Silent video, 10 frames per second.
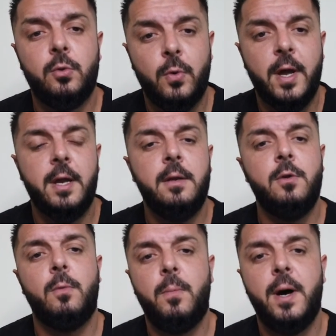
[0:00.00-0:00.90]
train
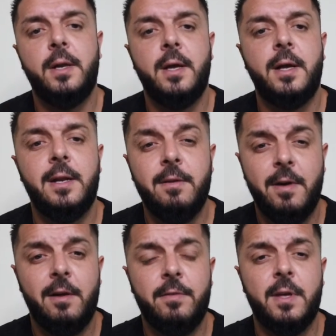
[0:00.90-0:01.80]
your body and
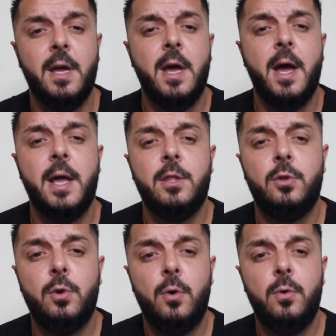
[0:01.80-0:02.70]
live healthy,
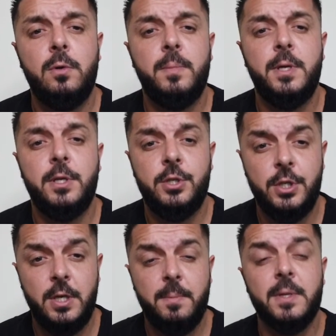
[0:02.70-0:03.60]
and don't be
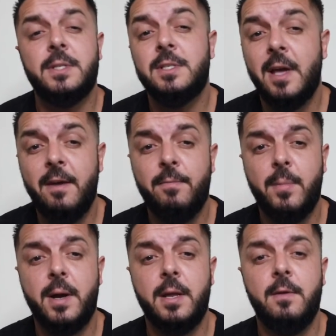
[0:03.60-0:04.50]
cheap and
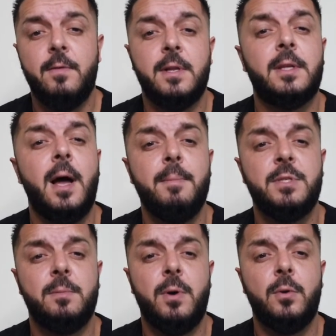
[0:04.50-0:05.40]
save money when it
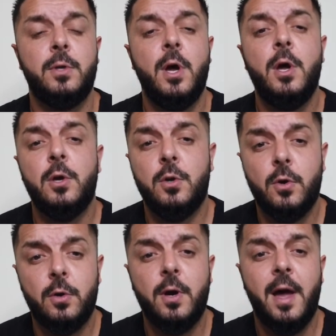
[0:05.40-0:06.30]
comes about
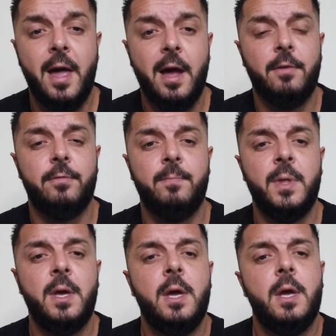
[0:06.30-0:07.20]
your health.
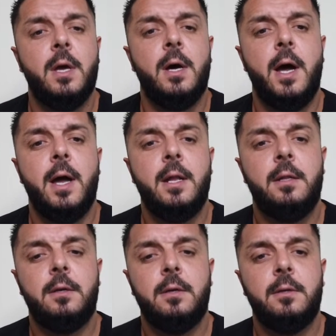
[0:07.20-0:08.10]

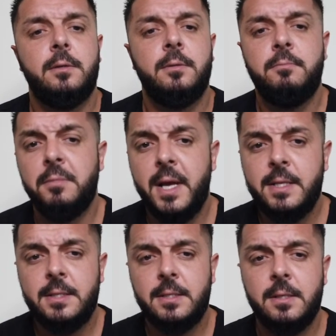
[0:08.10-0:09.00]
And uh,
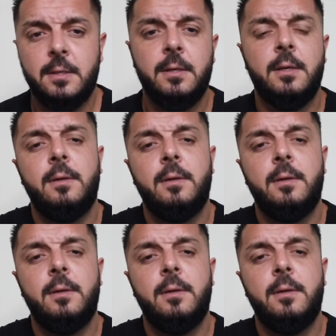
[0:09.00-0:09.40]
let's